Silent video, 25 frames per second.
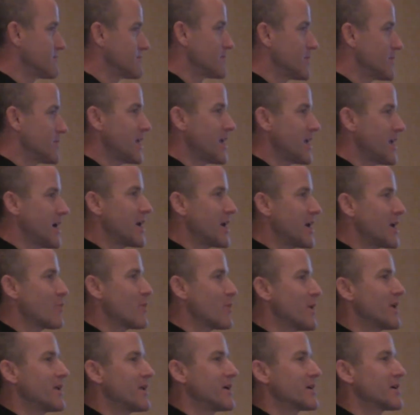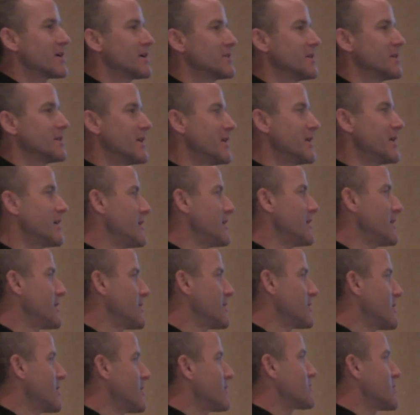And I read it and I
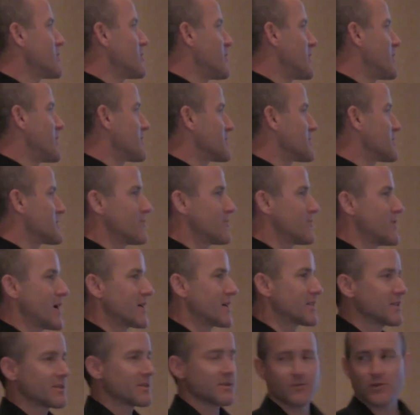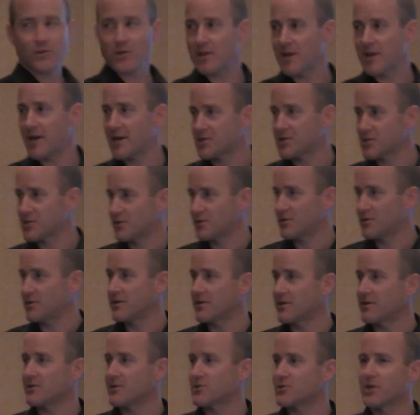loved it because of the fact that for the last 2
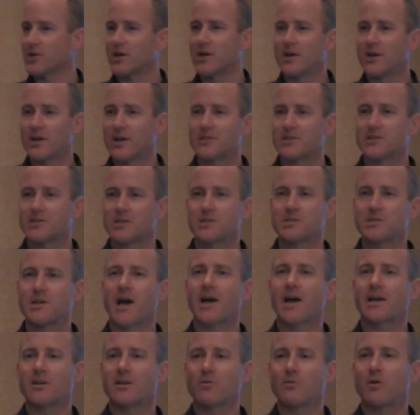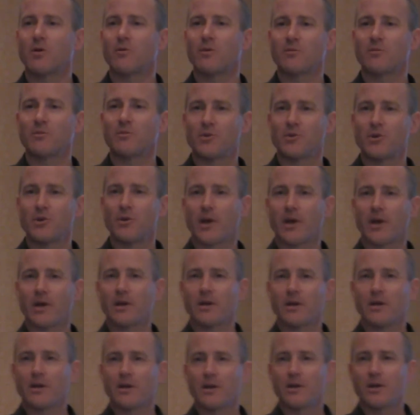years, that's exactly what we've been doing.
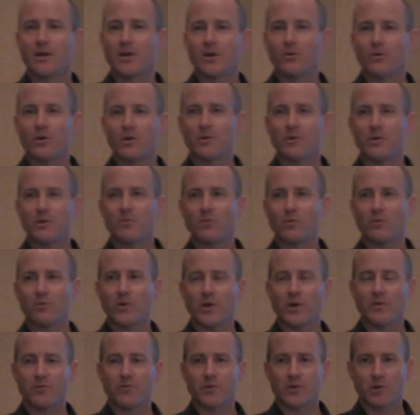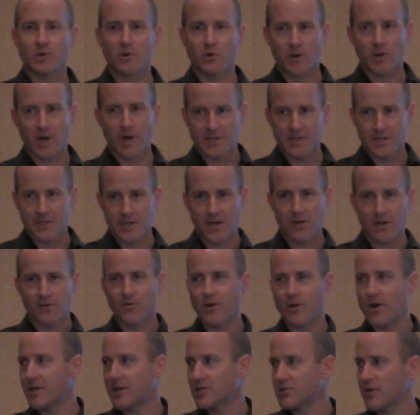We've
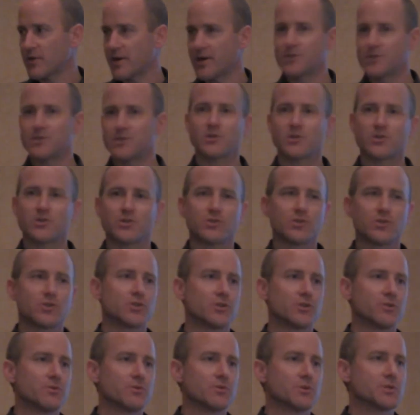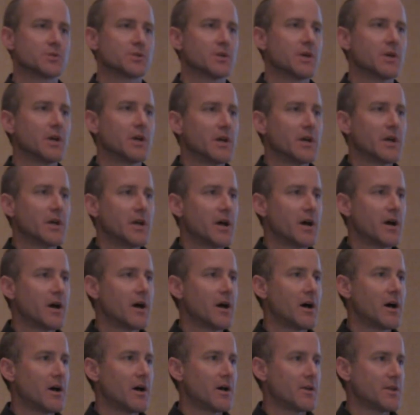identified transition shoes
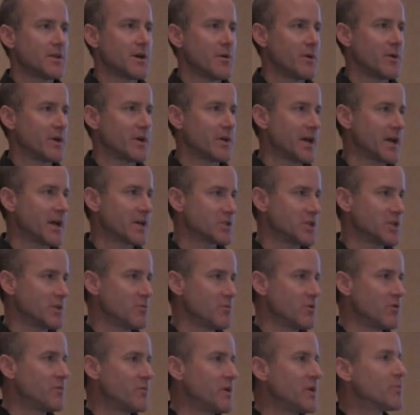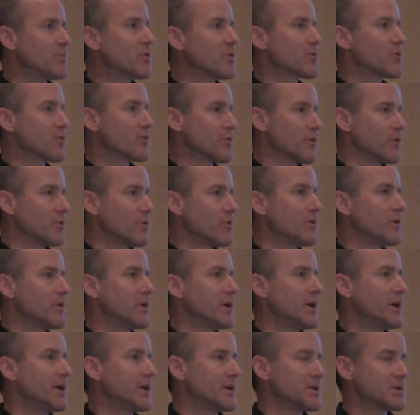that we can actually move people through
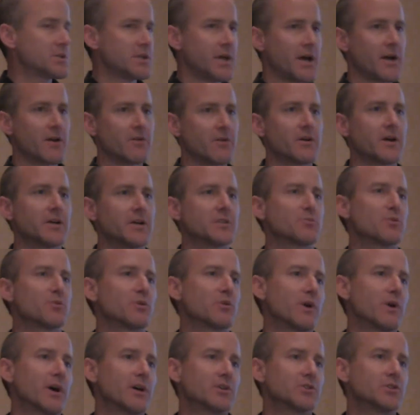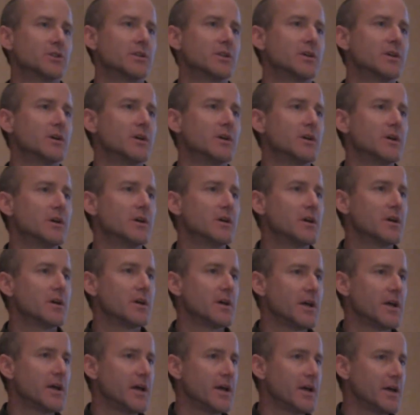in a standardized progression,
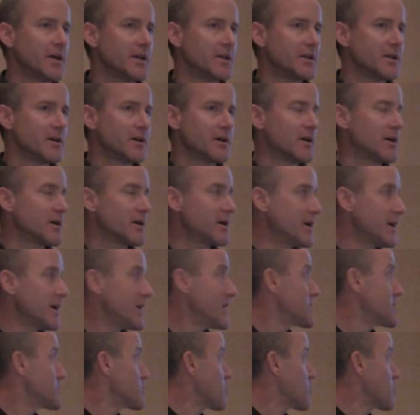and it's